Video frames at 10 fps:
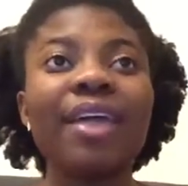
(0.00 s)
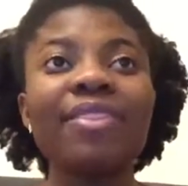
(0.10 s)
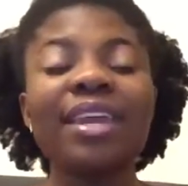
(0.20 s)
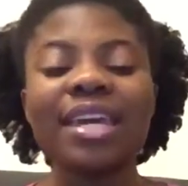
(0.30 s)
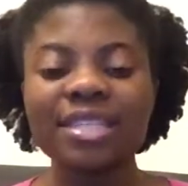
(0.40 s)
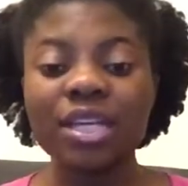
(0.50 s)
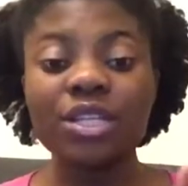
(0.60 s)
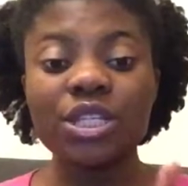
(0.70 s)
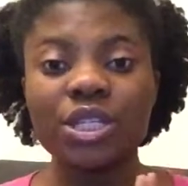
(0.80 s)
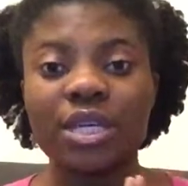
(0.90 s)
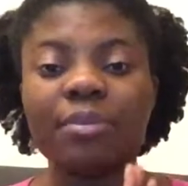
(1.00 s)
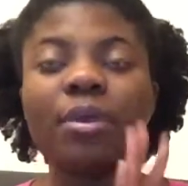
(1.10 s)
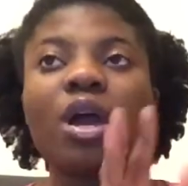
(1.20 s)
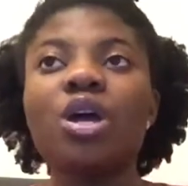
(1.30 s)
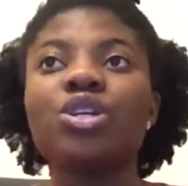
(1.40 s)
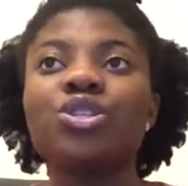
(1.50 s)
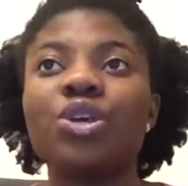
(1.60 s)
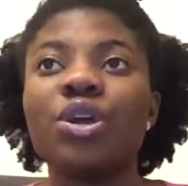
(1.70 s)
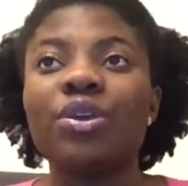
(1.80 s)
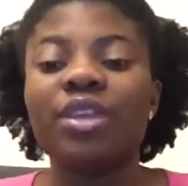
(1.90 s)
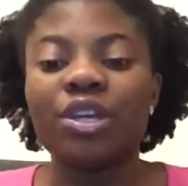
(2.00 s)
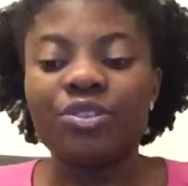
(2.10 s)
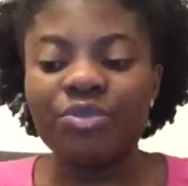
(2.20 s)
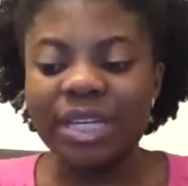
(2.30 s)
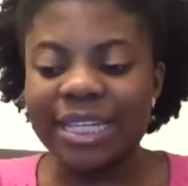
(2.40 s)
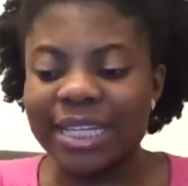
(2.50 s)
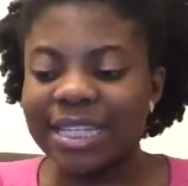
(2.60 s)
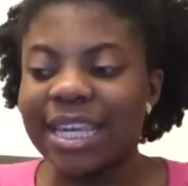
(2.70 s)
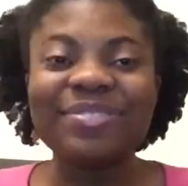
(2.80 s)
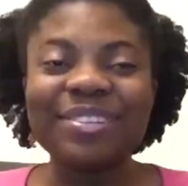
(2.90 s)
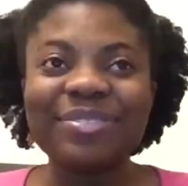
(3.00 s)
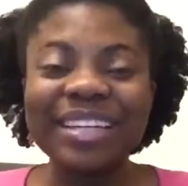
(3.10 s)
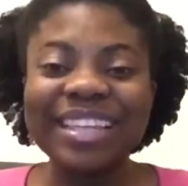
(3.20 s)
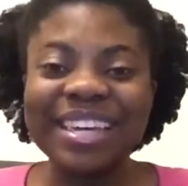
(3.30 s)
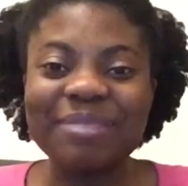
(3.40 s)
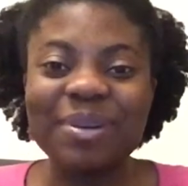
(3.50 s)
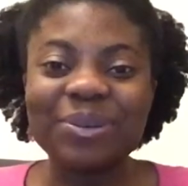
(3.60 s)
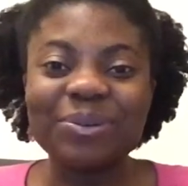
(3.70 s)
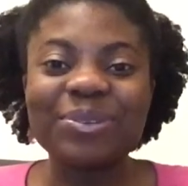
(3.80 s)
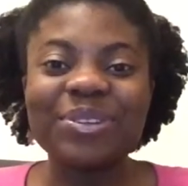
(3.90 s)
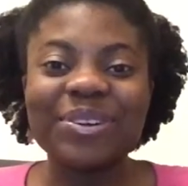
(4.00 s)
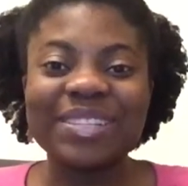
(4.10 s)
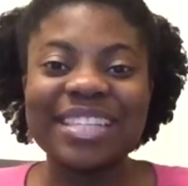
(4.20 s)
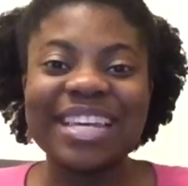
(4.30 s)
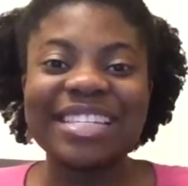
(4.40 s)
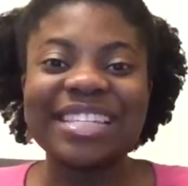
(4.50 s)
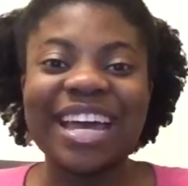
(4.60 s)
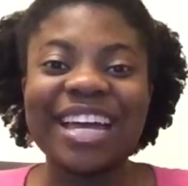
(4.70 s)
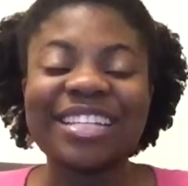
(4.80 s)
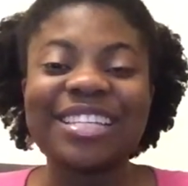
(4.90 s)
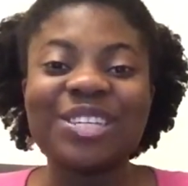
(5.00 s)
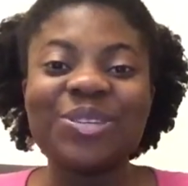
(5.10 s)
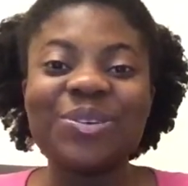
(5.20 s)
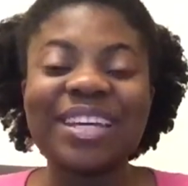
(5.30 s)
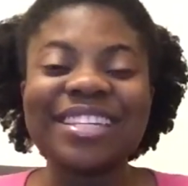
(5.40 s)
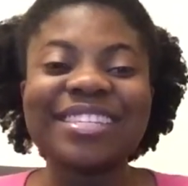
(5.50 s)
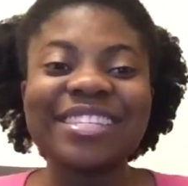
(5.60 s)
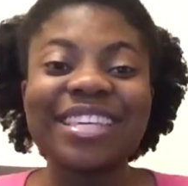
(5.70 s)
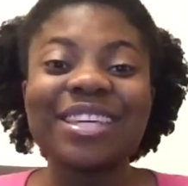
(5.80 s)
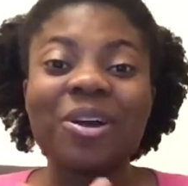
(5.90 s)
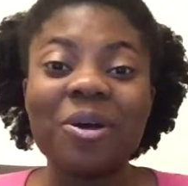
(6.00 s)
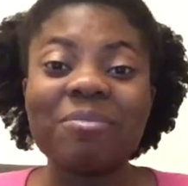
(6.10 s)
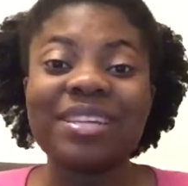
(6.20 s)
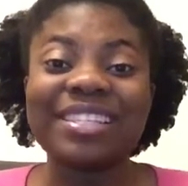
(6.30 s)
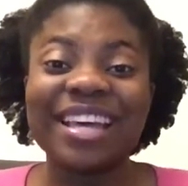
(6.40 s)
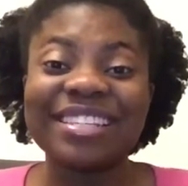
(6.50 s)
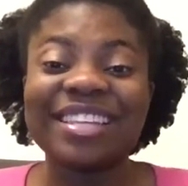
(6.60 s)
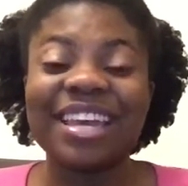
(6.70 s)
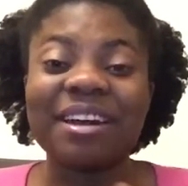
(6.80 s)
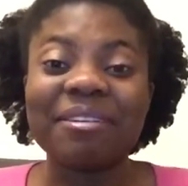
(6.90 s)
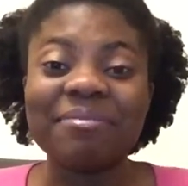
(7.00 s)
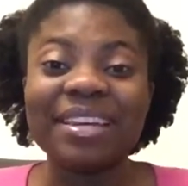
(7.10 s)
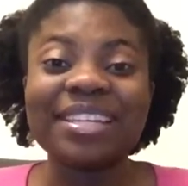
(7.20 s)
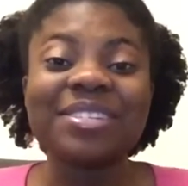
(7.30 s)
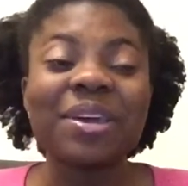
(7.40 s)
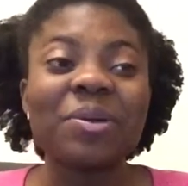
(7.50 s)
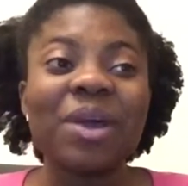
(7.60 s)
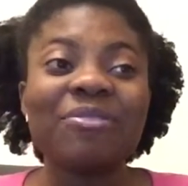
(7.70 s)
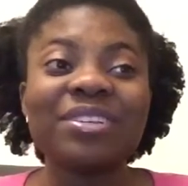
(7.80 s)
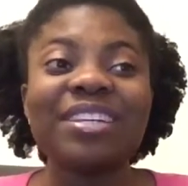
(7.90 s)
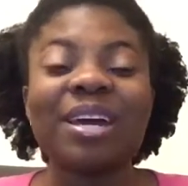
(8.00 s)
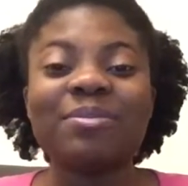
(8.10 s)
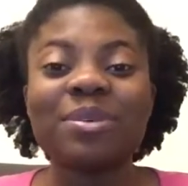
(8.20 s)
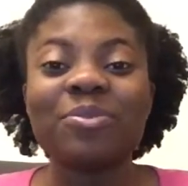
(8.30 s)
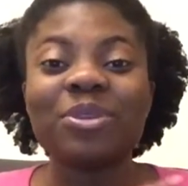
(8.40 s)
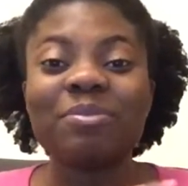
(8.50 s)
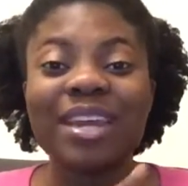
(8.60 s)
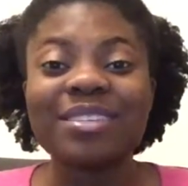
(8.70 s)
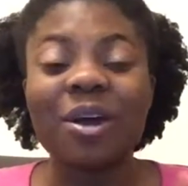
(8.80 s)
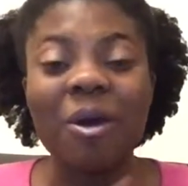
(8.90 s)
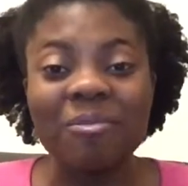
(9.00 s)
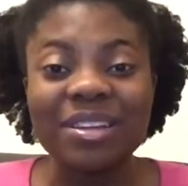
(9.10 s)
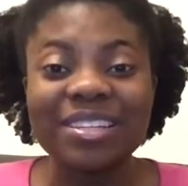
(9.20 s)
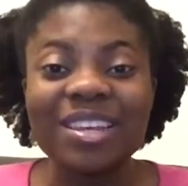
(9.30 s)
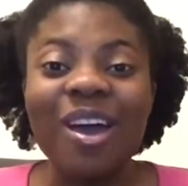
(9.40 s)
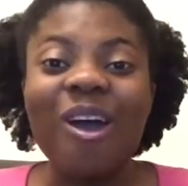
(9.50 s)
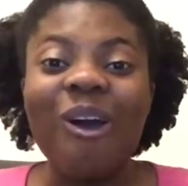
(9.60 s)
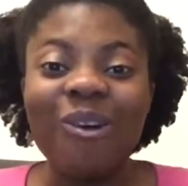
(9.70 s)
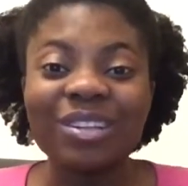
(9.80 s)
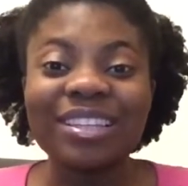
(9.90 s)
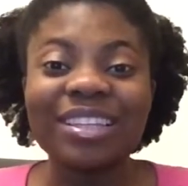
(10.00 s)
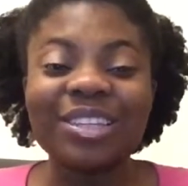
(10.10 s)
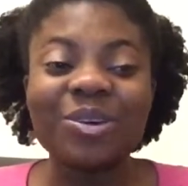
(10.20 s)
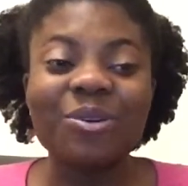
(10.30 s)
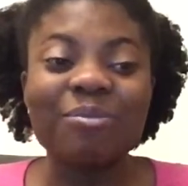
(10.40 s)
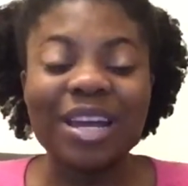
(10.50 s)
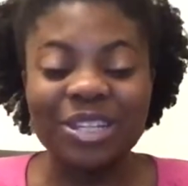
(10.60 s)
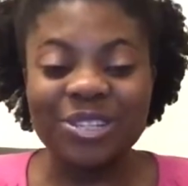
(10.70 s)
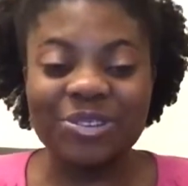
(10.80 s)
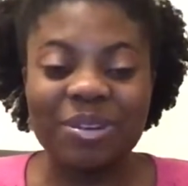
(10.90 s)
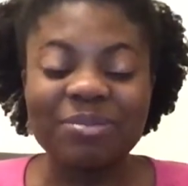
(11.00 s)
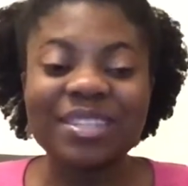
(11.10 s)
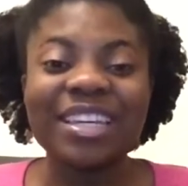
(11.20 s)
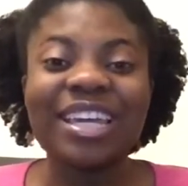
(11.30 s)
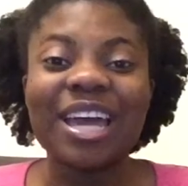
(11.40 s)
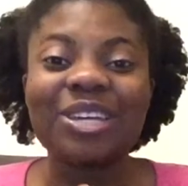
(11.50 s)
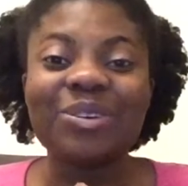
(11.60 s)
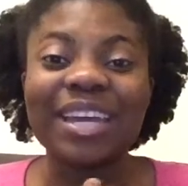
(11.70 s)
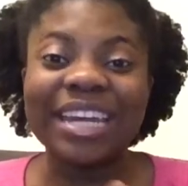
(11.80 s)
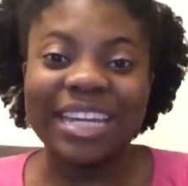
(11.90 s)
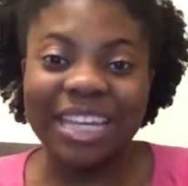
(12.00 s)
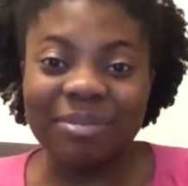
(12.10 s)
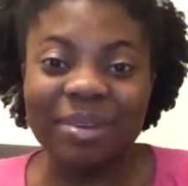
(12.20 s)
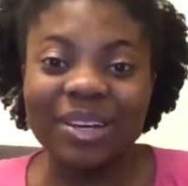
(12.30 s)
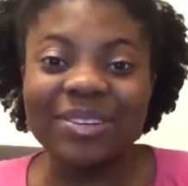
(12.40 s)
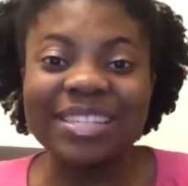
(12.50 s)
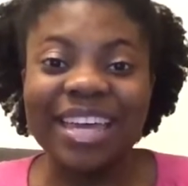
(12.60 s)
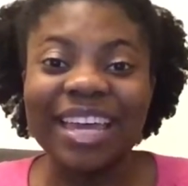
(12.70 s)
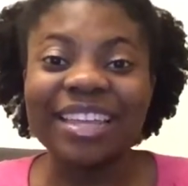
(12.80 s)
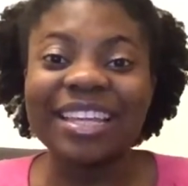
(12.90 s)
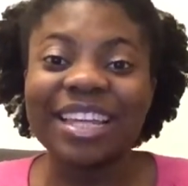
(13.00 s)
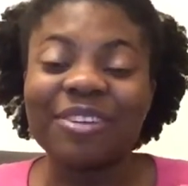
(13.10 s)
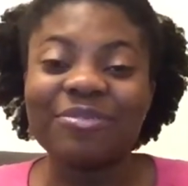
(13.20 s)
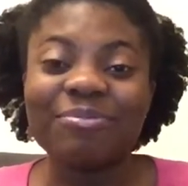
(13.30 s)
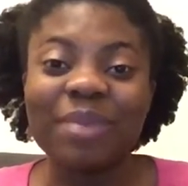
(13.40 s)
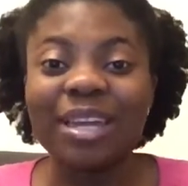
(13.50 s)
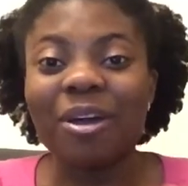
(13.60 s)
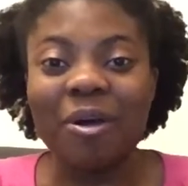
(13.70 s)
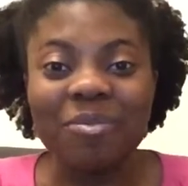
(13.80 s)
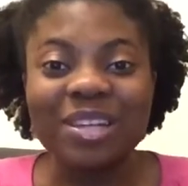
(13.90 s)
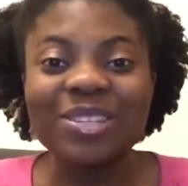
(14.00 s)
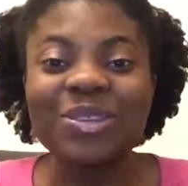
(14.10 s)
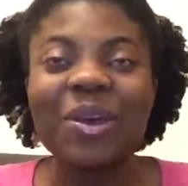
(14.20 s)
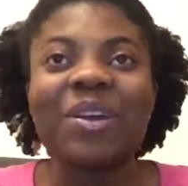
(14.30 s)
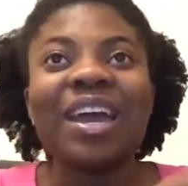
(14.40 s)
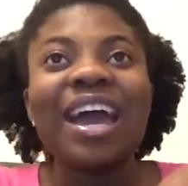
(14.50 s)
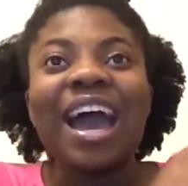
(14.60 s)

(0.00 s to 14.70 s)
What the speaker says: and then I sent it to them so they could read it. The funny thing about Google Docs is that you can see the comments as they come in. So every time someone makes a comment on your manuscript, you get an email saying that they've made a comment. So